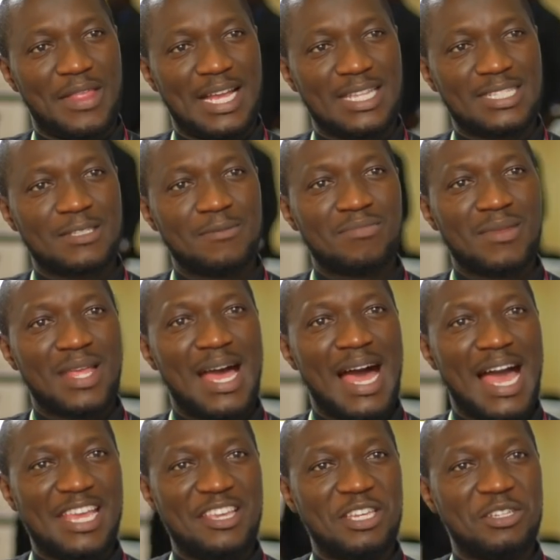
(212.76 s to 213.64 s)
that,
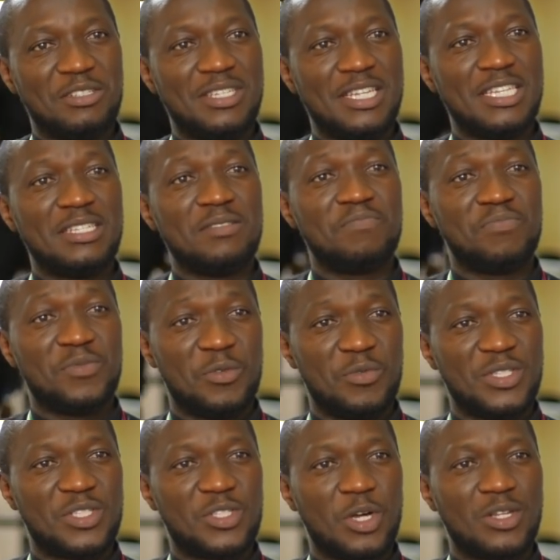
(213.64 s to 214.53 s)
are yielding
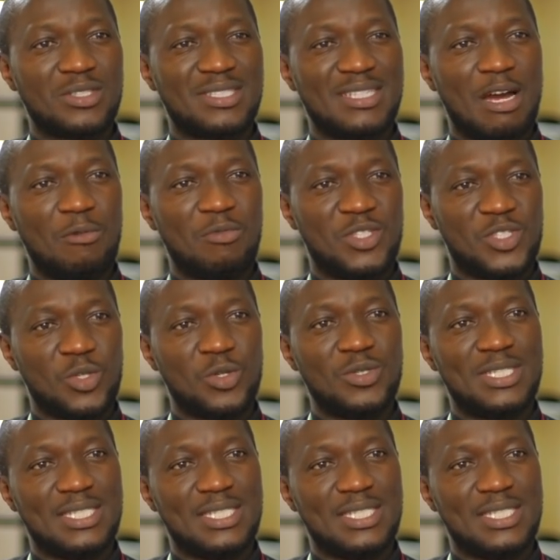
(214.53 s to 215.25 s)
the results that we so